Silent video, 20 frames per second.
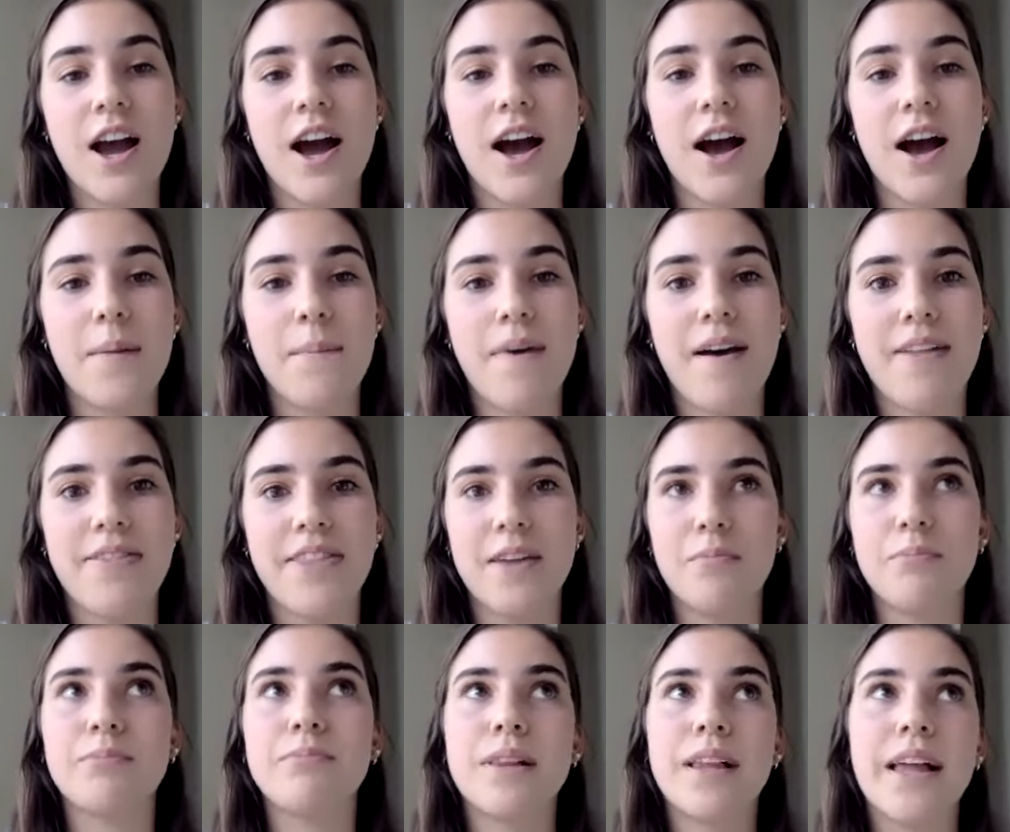And
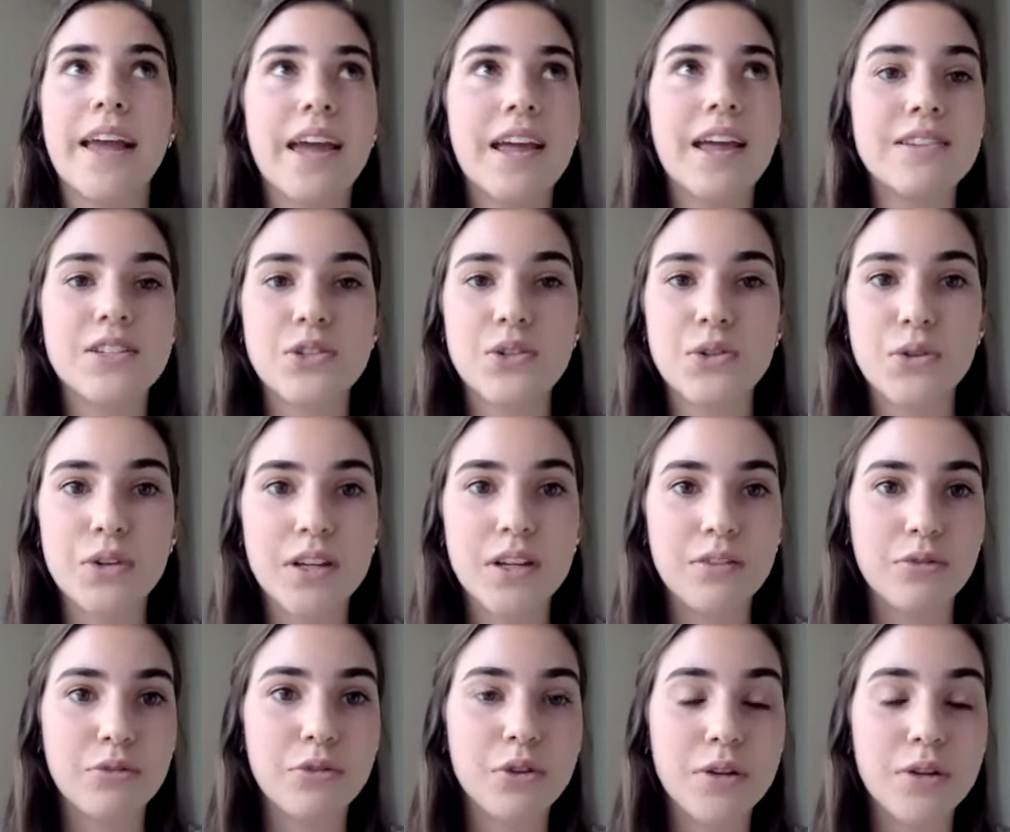then plan
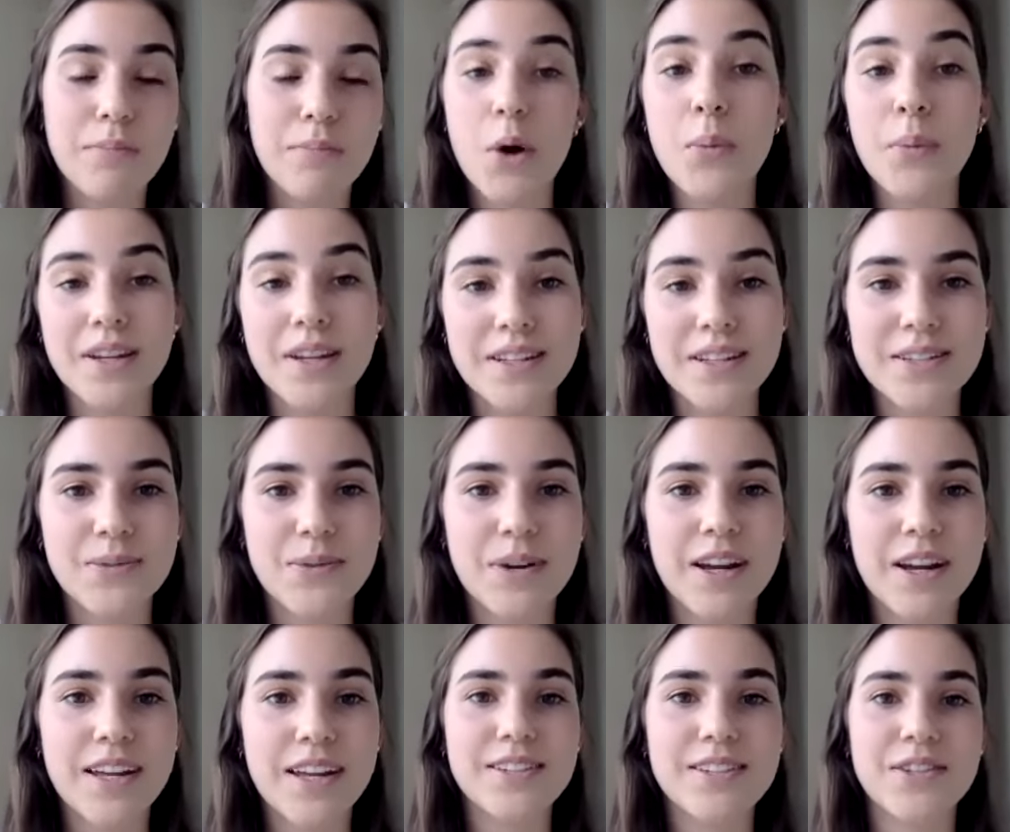screen-free moments,
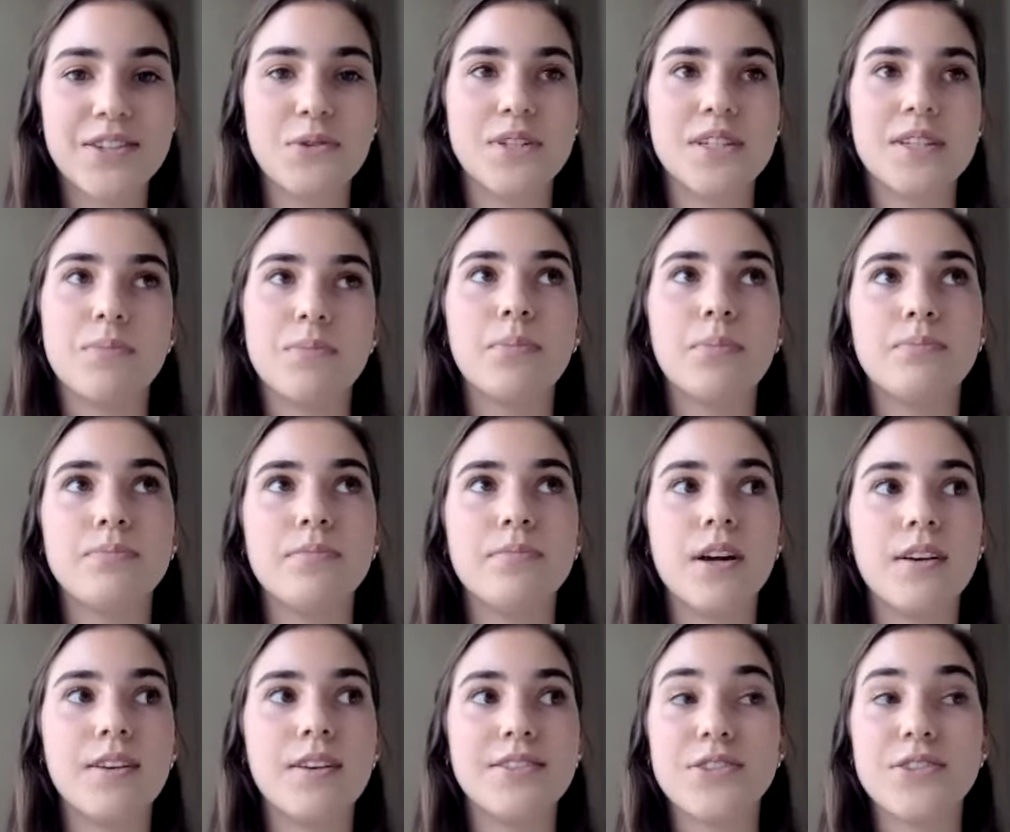right? So
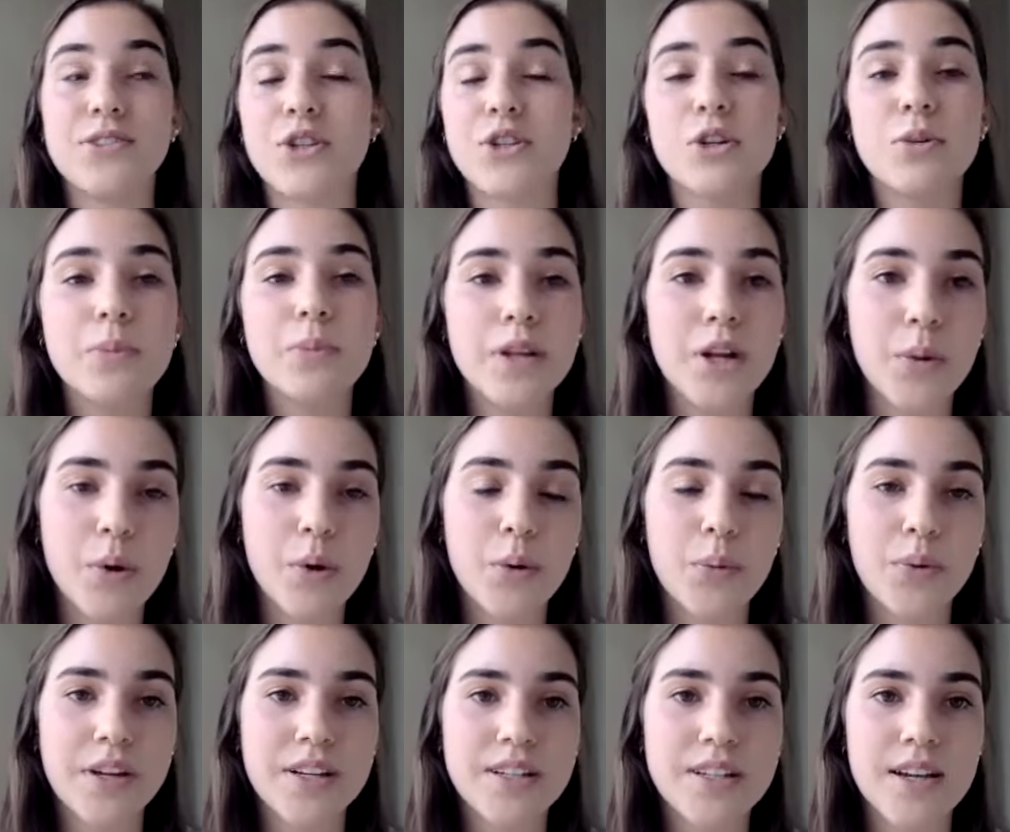determine
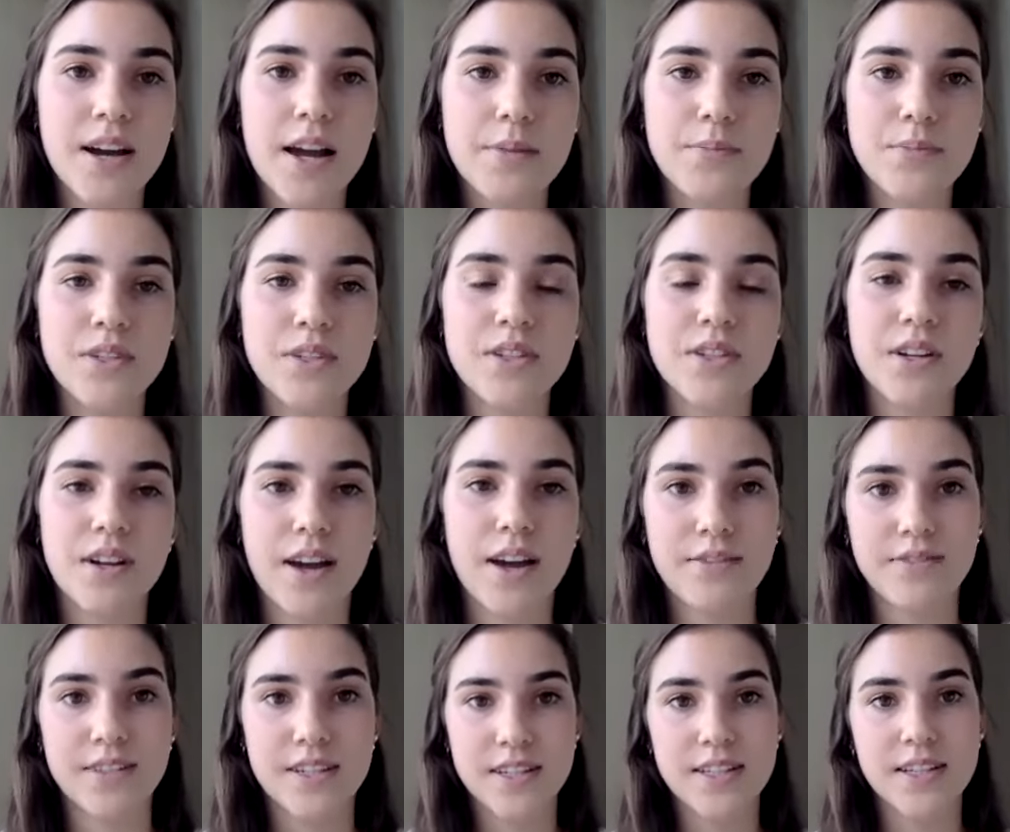appropriate times to kind
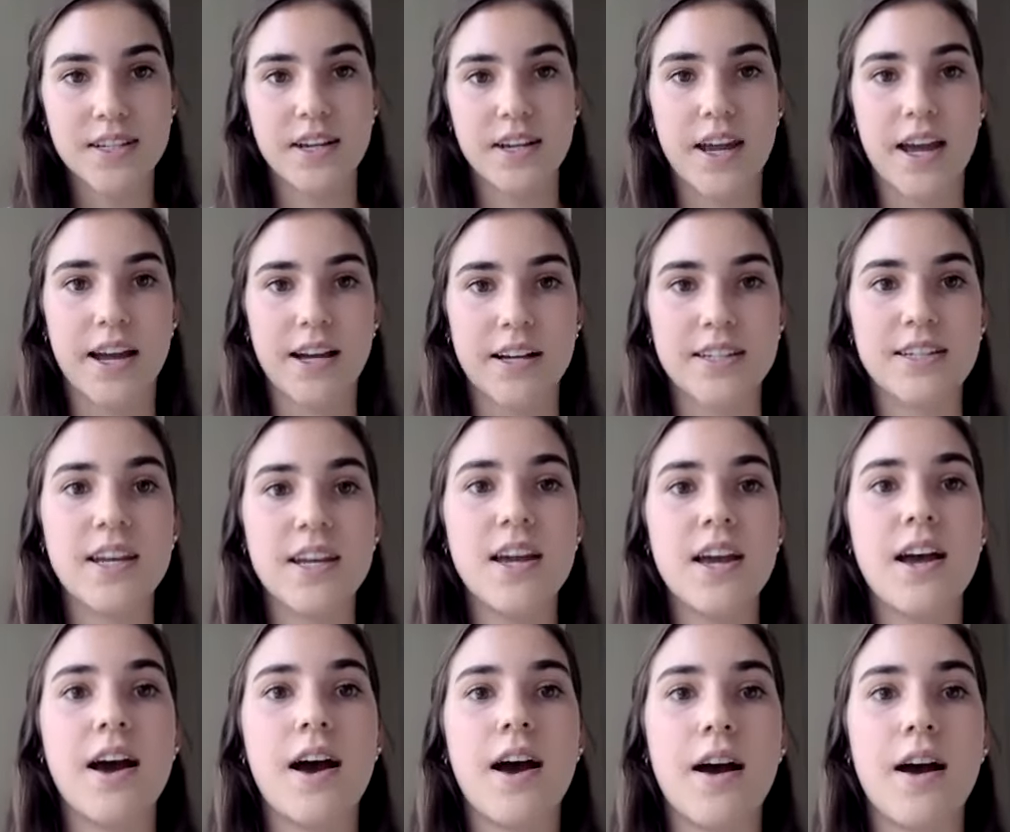of disconnect,
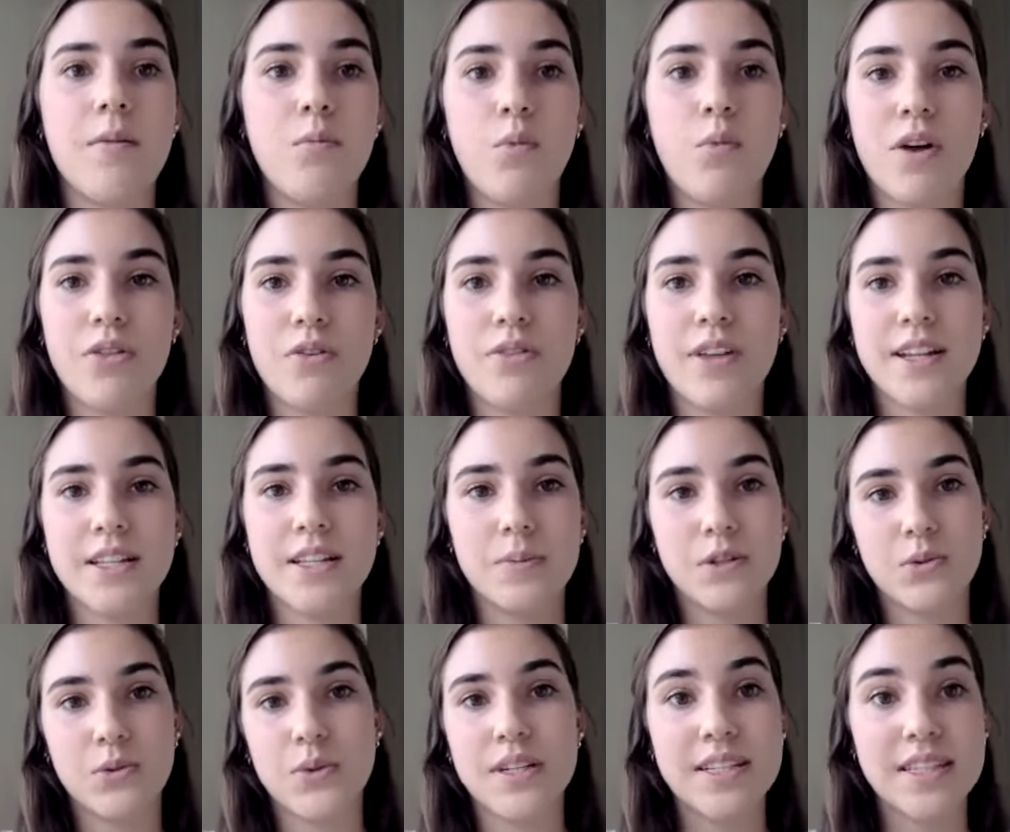whether that's
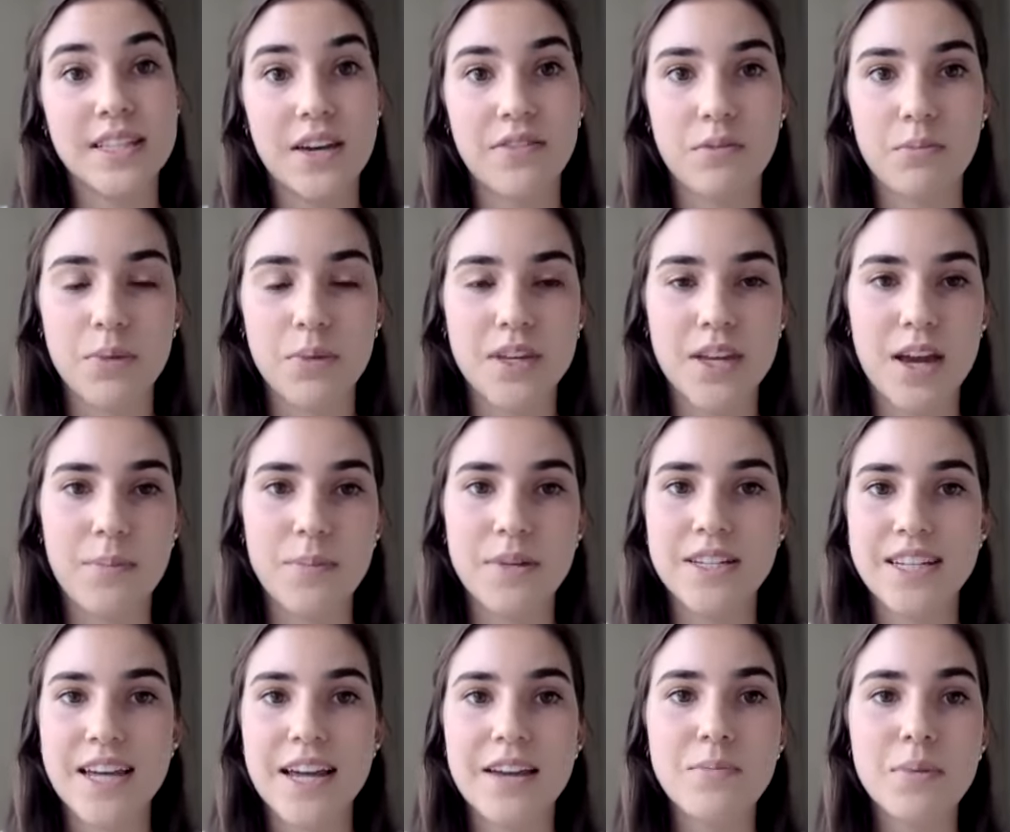between 7 p.m.
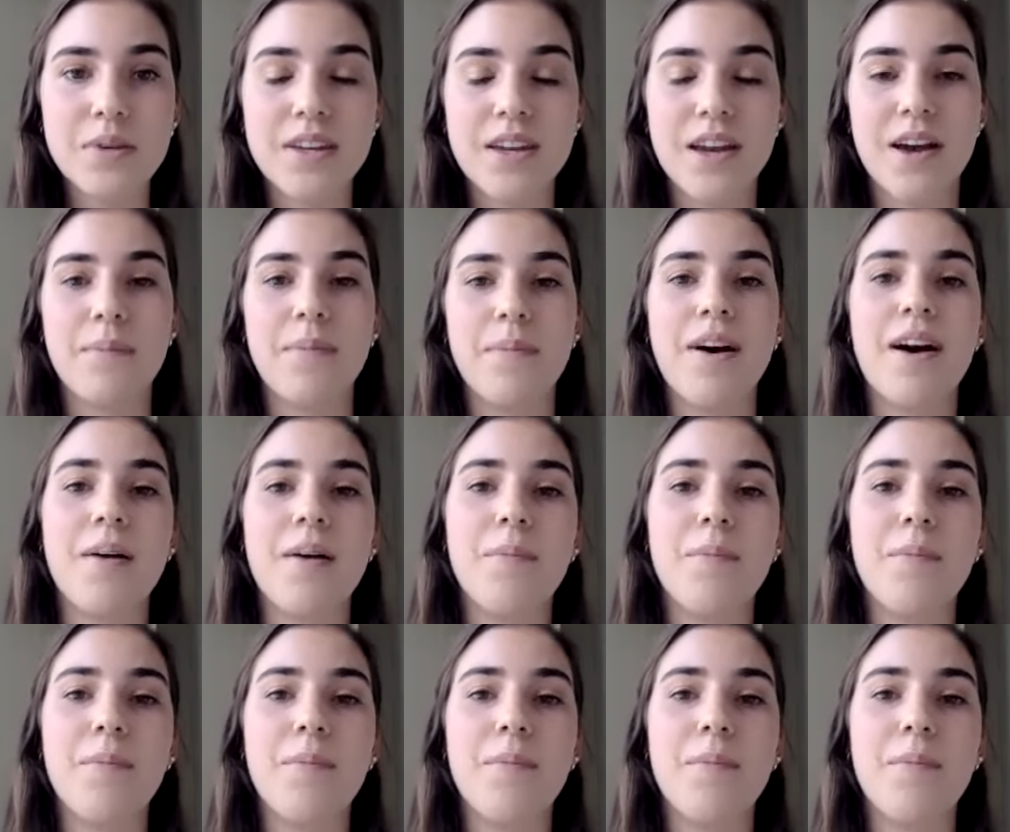and 10 p.m.